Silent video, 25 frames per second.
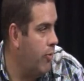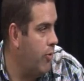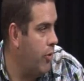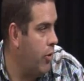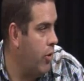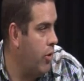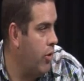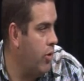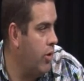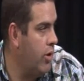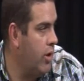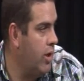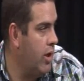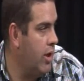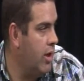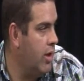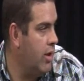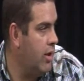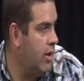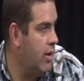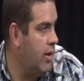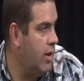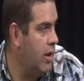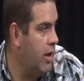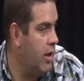third
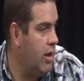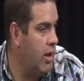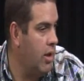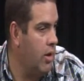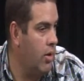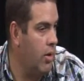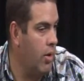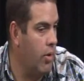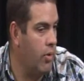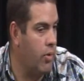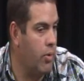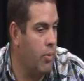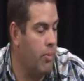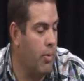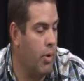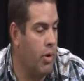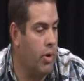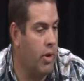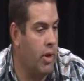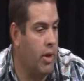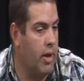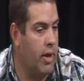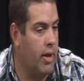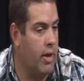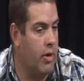in the local
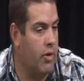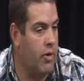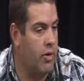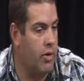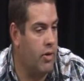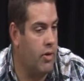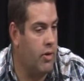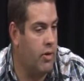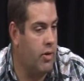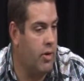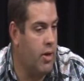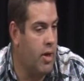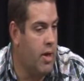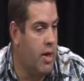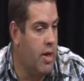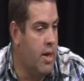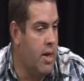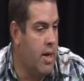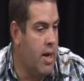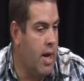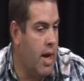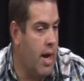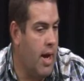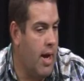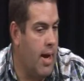body elections.
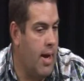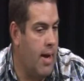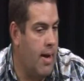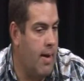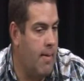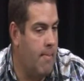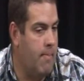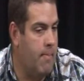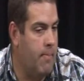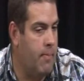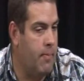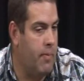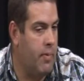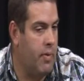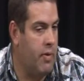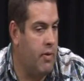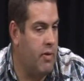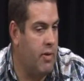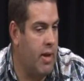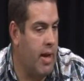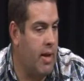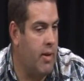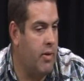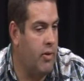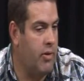
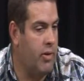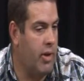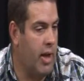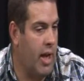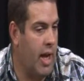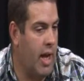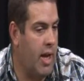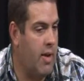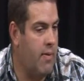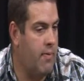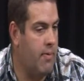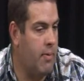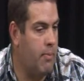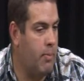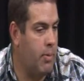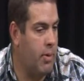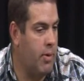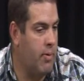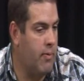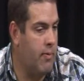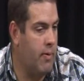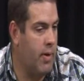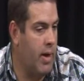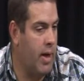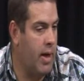Does have a bit
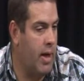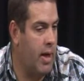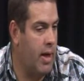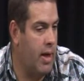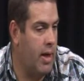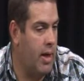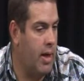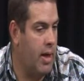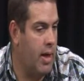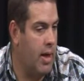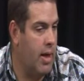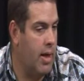of a